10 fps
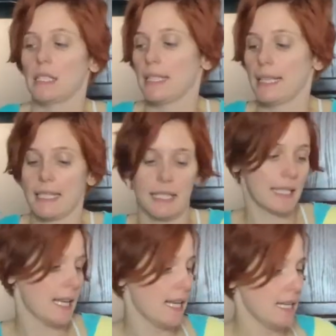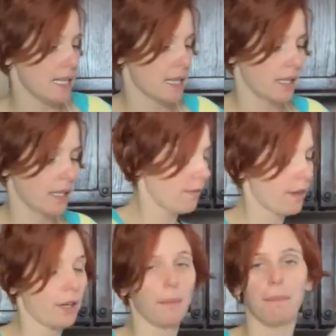Set this aside. Got
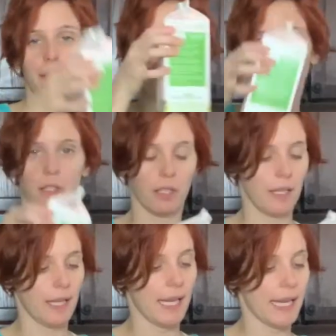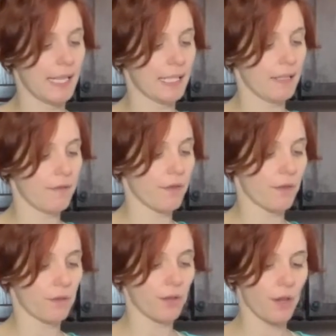our milk handy for
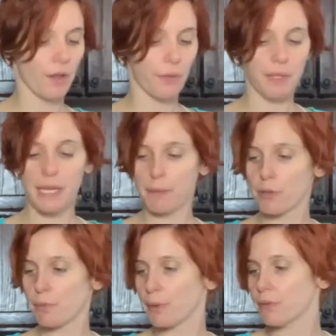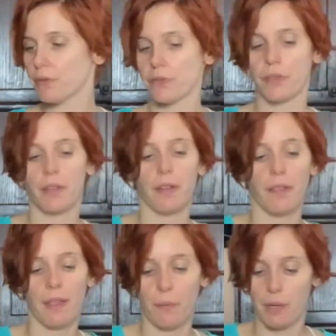those 3 tablespoons
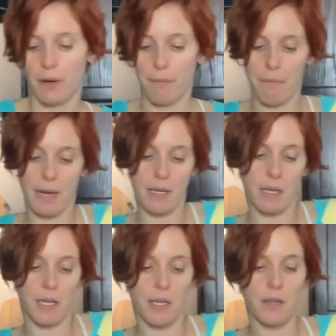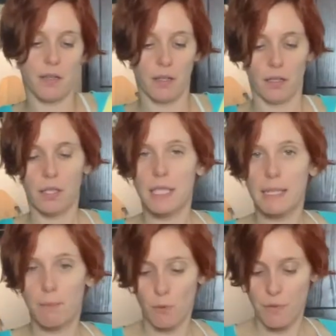that we might need to
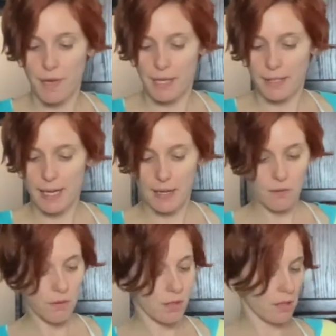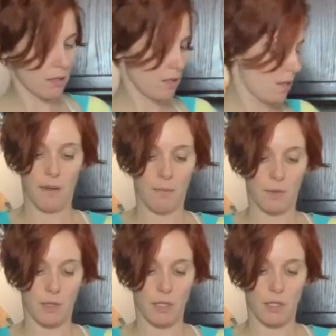smooth things out.
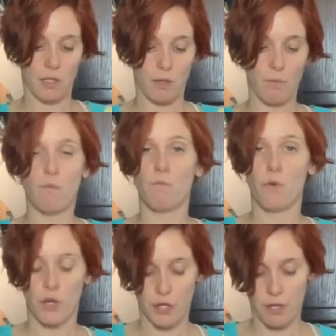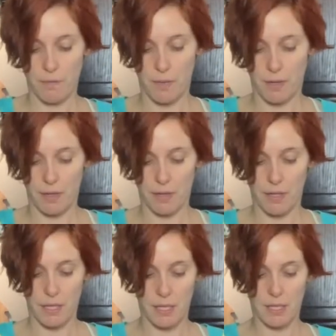Just gonna smush the butter
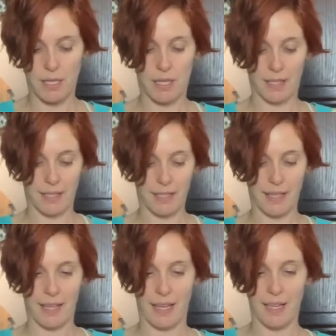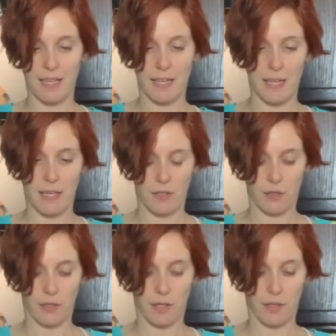in like that.
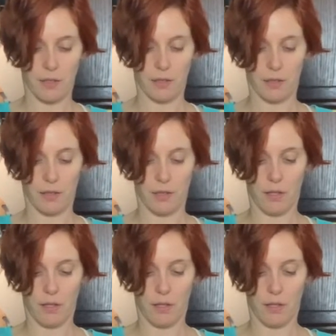Turn it on low.